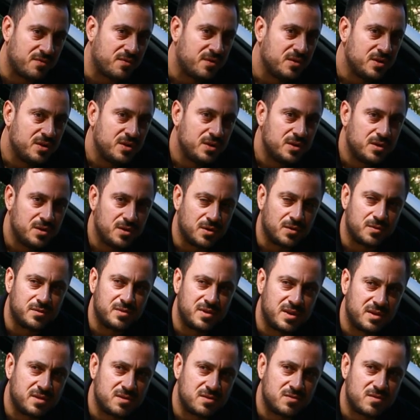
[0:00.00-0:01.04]
You know,
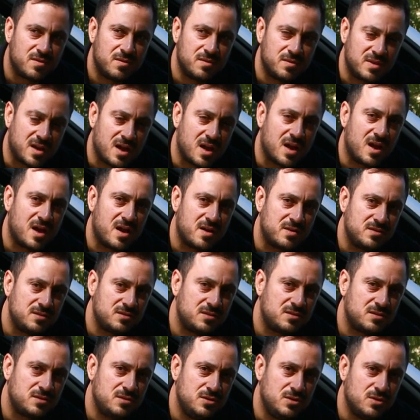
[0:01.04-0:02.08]
the, the car
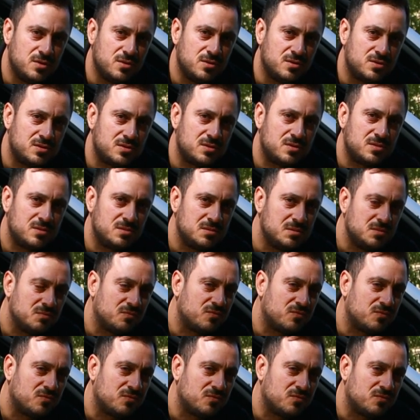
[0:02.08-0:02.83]
is used